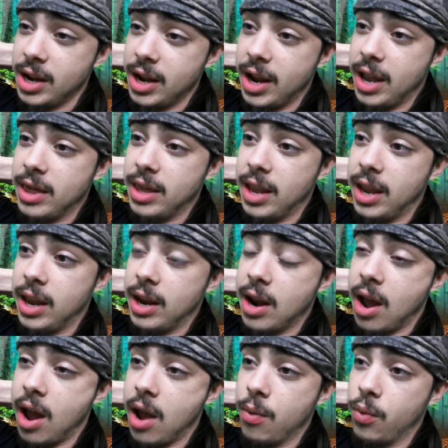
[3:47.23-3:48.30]
and then
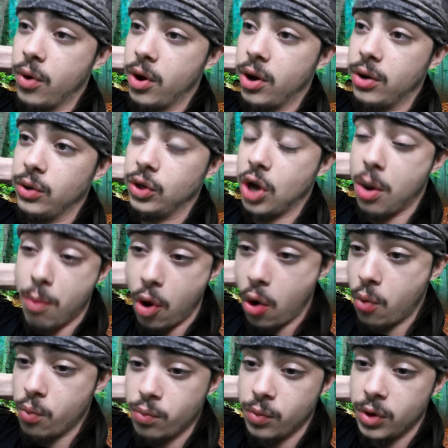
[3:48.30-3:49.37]
I would come
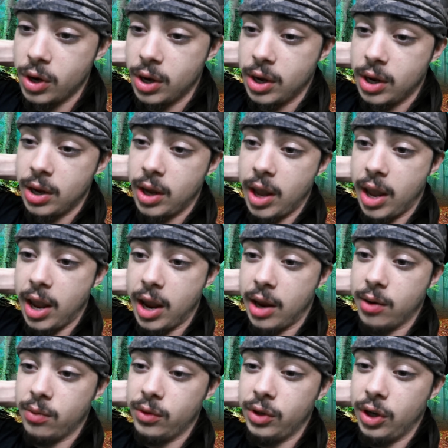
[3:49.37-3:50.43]
home
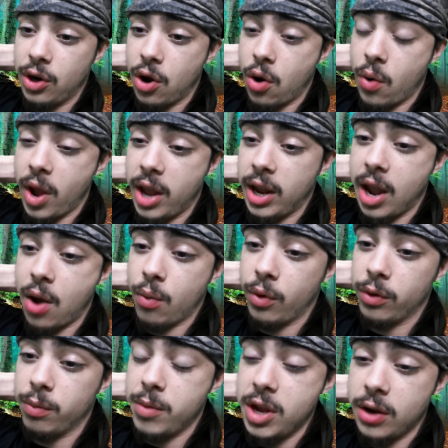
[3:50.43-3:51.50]
and hang out
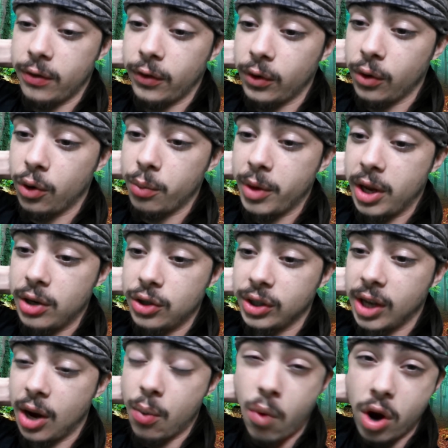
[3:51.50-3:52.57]
with Mia for a little bit and just
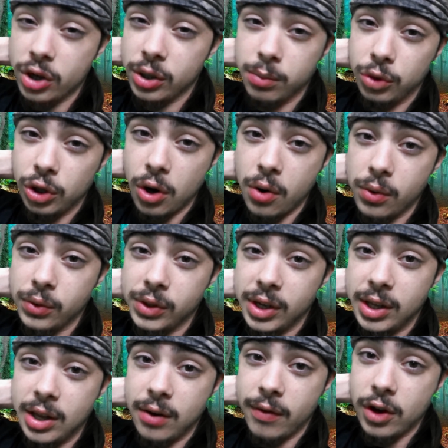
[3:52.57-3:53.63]
kind of watch some shows,
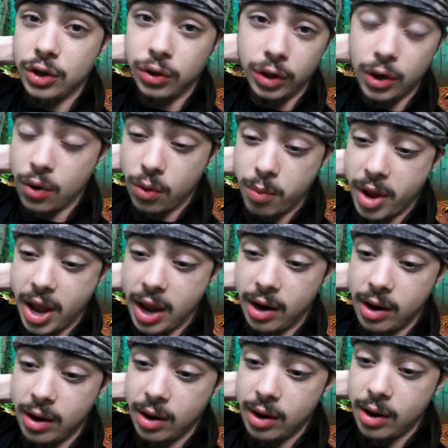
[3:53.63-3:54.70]
and then eventually go to bed.
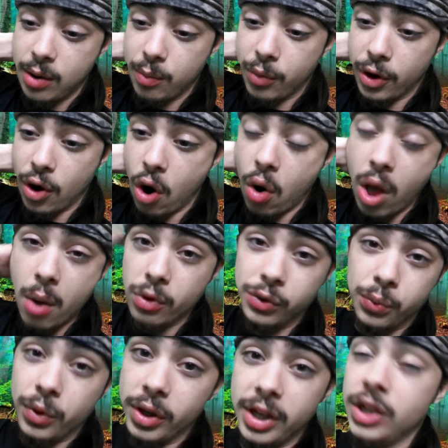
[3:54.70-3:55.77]
But all I was
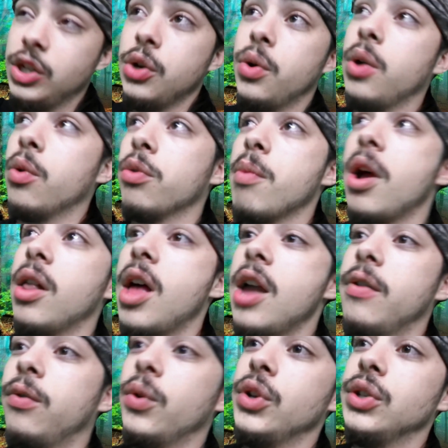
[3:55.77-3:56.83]
really doing with my
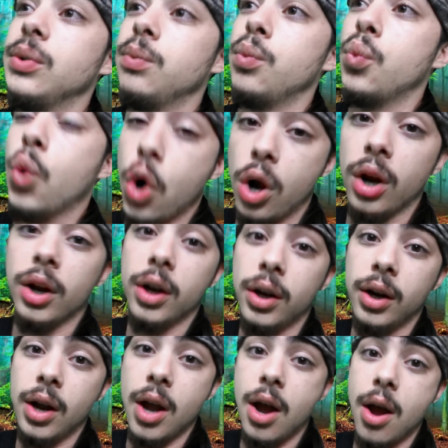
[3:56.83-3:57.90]
life was work,
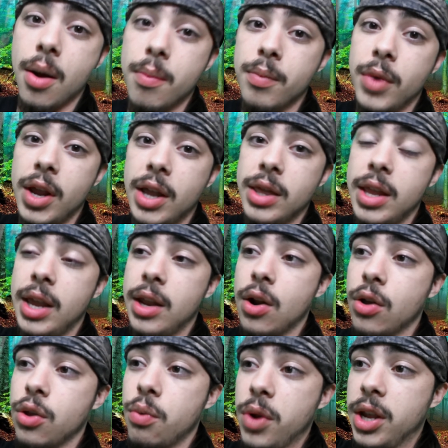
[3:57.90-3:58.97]
and then
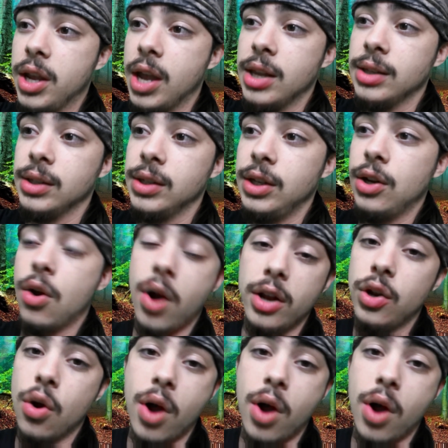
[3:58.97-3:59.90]
on the weekends I'd go